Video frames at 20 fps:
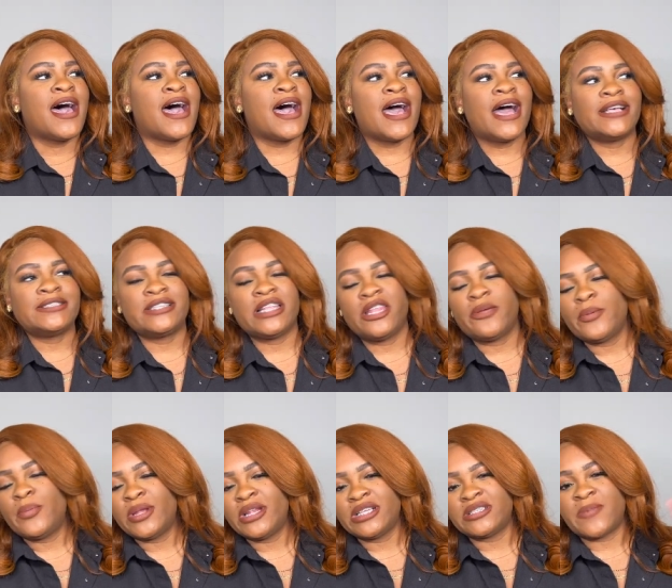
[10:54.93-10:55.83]
I said, let me
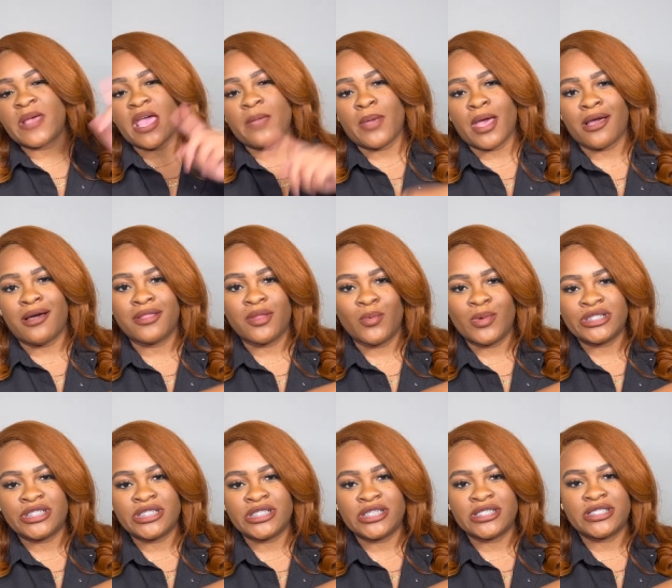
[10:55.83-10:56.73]
put this bag back on the
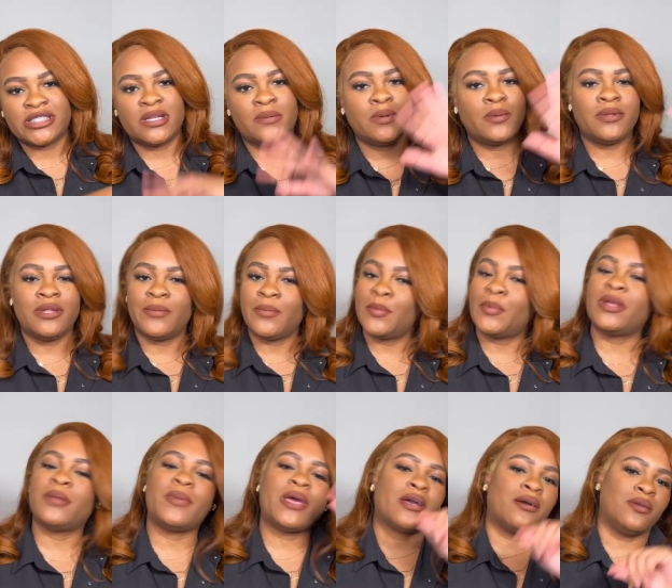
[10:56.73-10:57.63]
wish list. Let me let me put
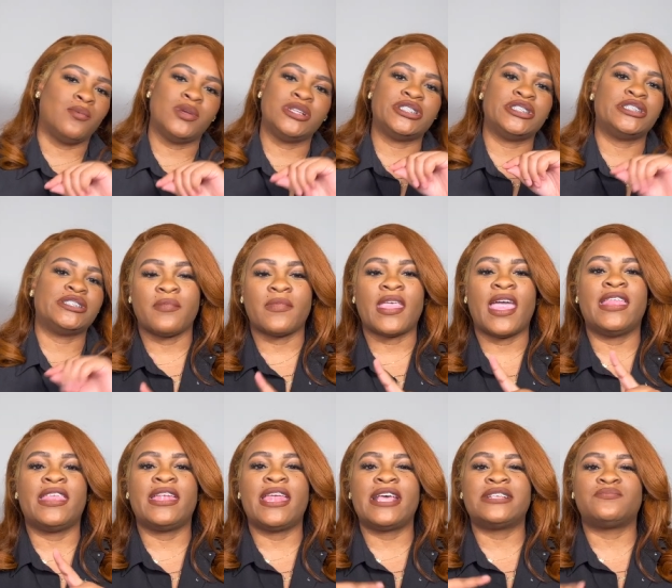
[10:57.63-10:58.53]
it back on the wish list. And
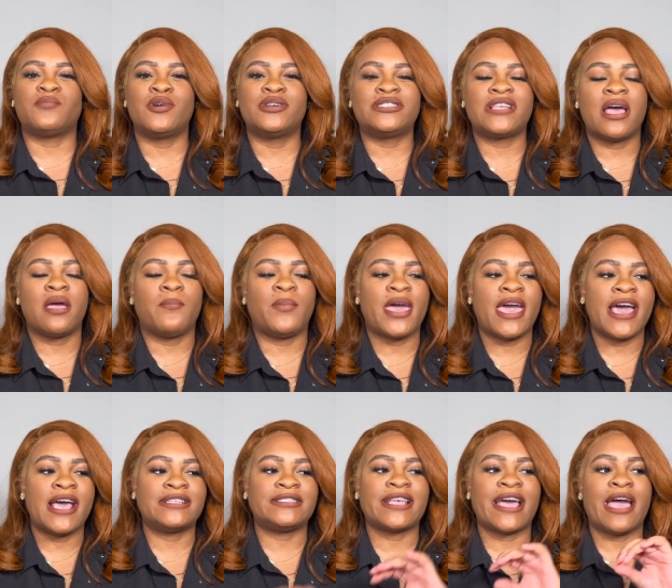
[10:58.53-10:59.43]
then as more time
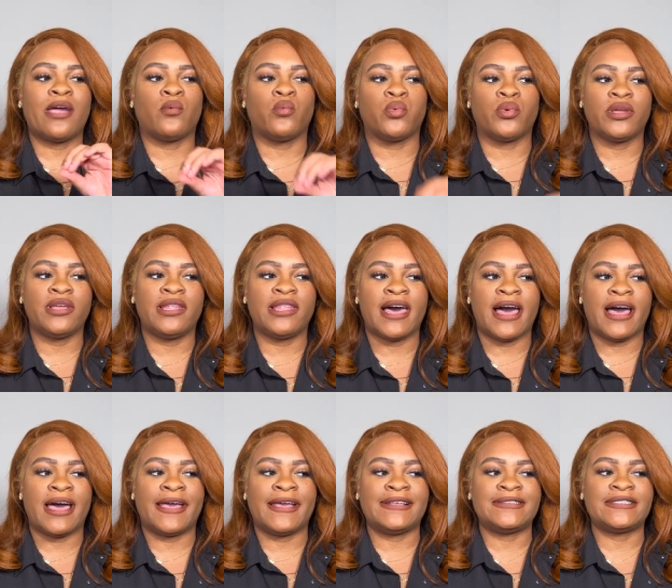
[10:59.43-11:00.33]
passed, I
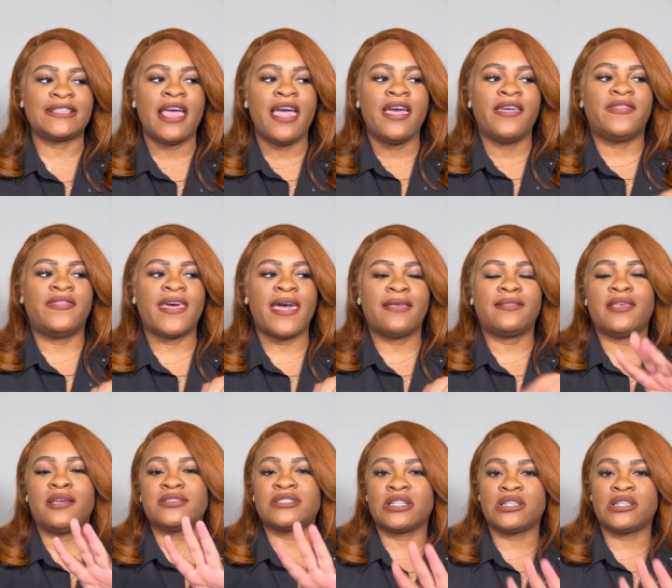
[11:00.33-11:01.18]
realized that there's a